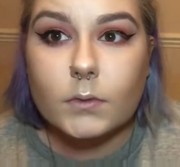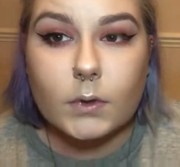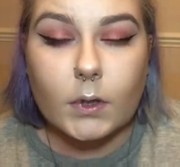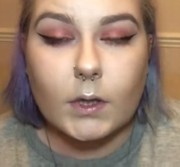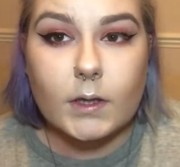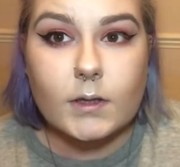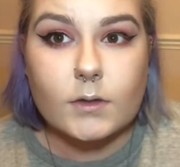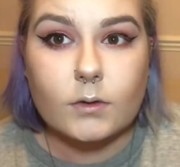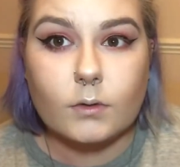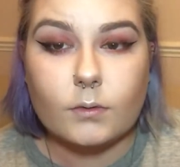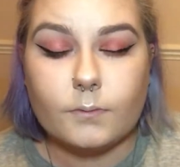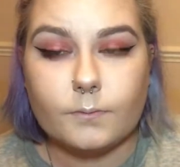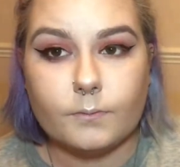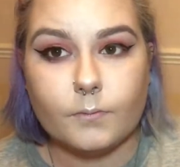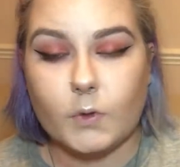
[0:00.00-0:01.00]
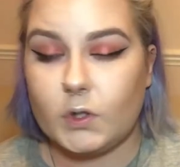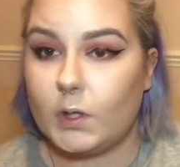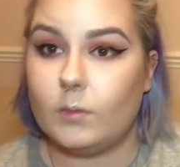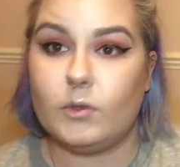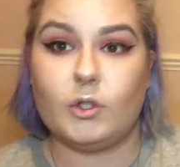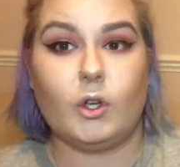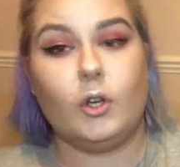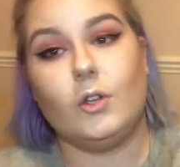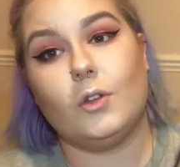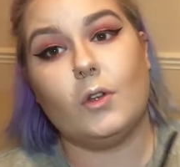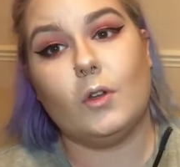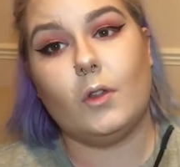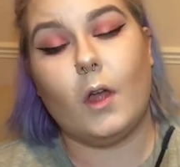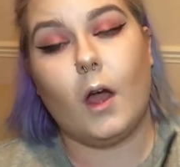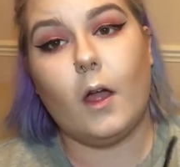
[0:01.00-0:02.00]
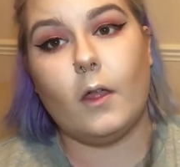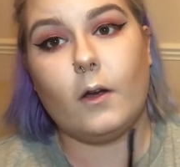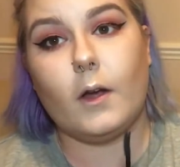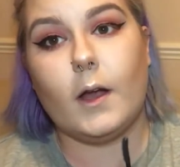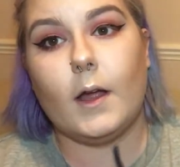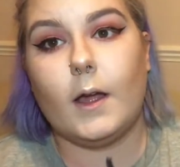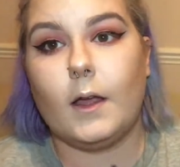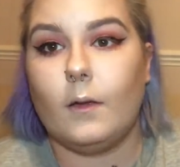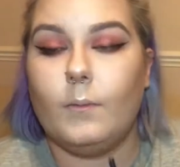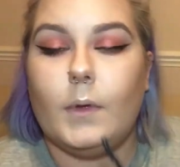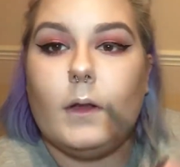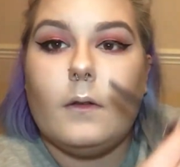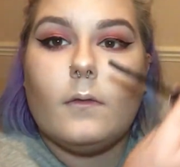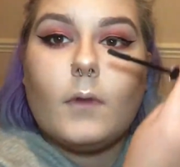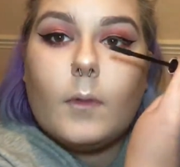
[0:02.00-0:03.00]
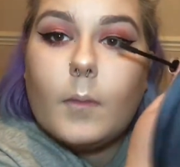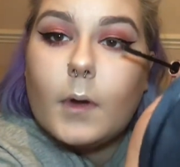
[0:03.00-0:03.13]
Like so. So I'm just going to do the other eye and be.